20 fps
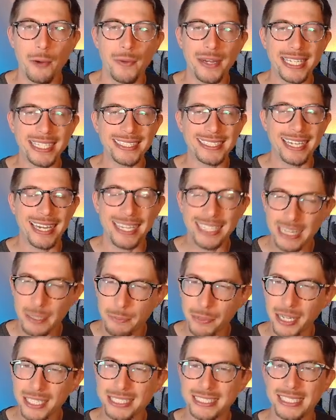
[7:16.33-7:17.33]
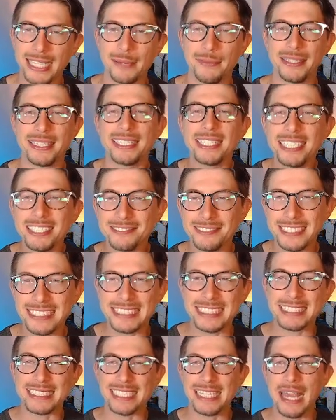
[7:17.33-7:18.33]
We can tank the Body Slam, it is
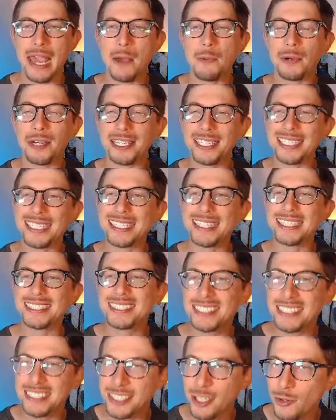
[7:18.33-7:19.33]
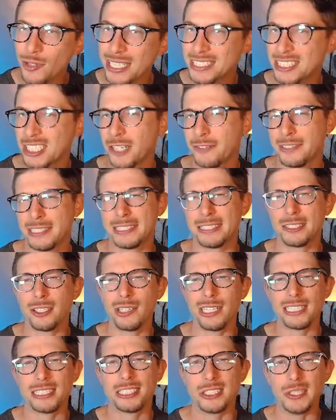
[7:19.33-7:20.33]
resistant, and we're going to get this Stone Edge off. This
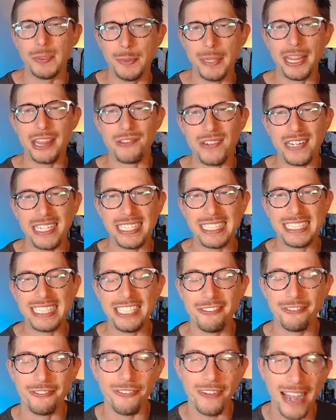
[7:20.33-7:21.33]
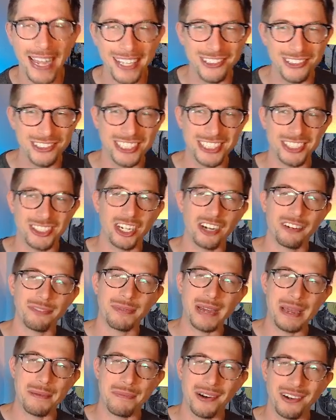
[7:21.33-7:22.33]
Stone Edge should be threatening the final shield off
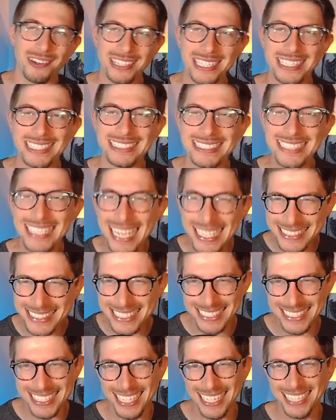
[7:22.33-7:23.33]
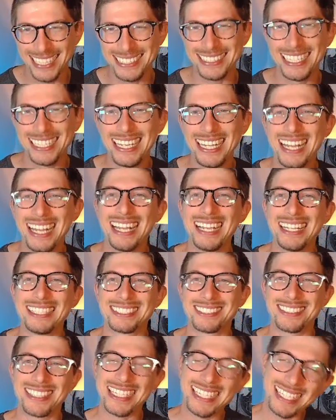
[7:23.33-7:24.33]
my opponent. Yes, it does.
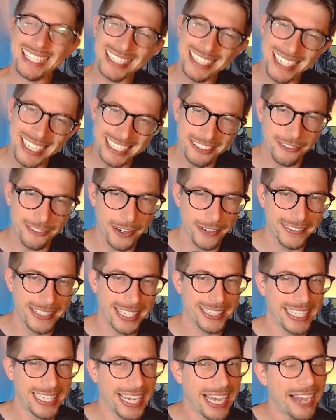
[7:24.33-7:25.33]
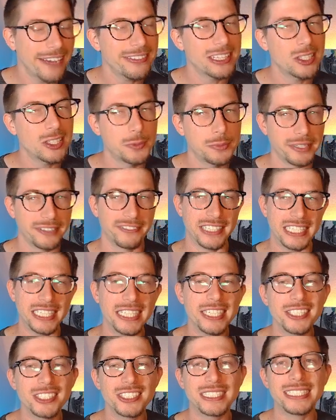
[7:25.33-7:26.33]
So they get a nice farm down. They have a little bit of an
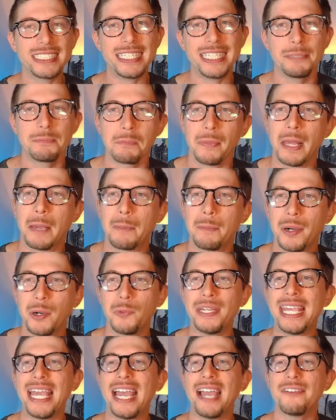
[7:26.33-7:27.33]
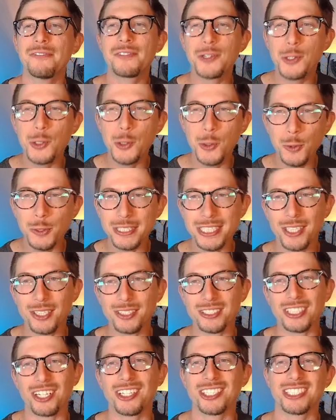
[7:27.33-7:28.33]
energy lead, but we have 2
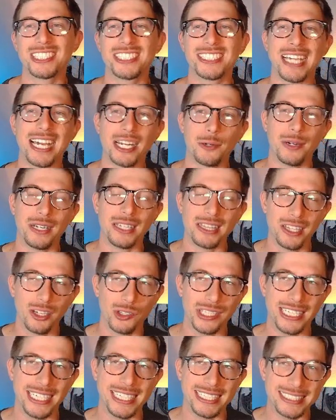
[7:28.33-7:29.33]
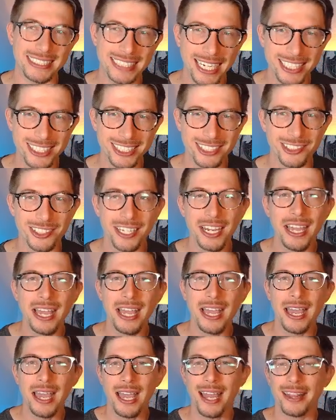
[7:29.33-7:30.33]
shields on our Shadow Alolan Exeggutor.
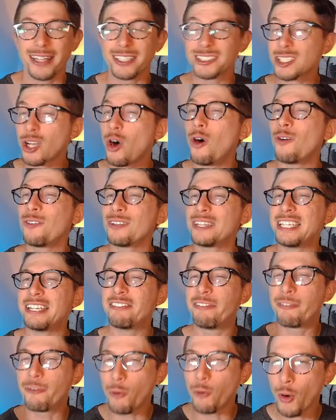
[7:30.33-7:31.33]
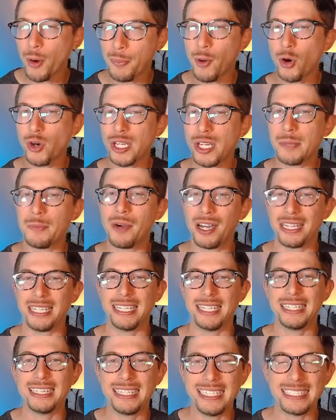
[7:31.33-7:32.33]
There's only 4
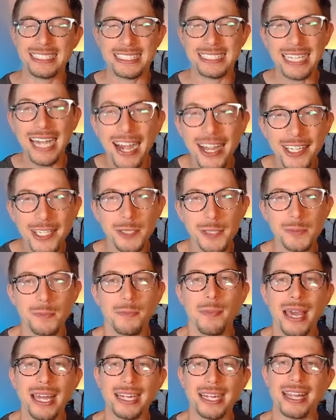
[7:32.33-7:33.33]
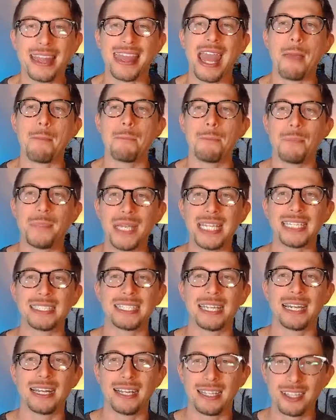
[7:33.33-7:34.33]
Pokemon in the entire meta that
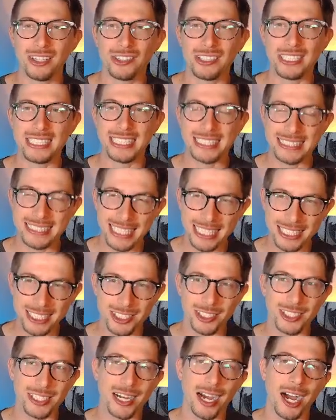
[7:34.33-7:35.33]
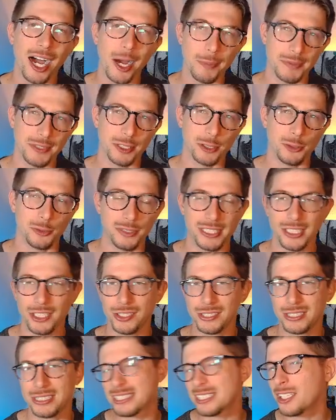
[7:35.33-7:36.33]
beat Alolan Exeggutor up 2
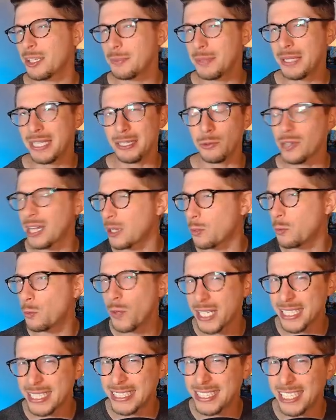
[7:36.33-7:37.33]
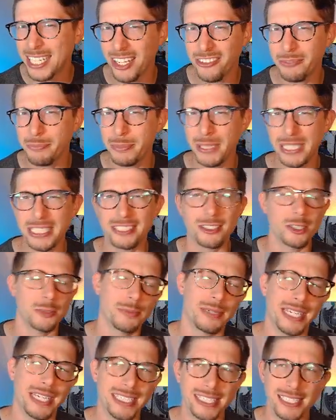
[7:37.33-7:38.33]
shields. It's going to be like Wigglytuff,
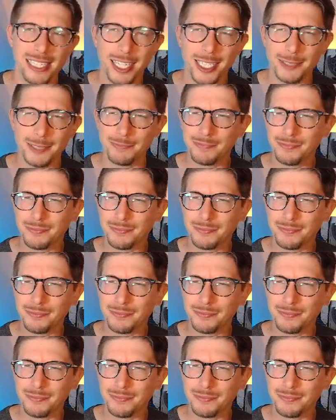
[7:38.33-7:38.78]
Beedrill, Pidgeot.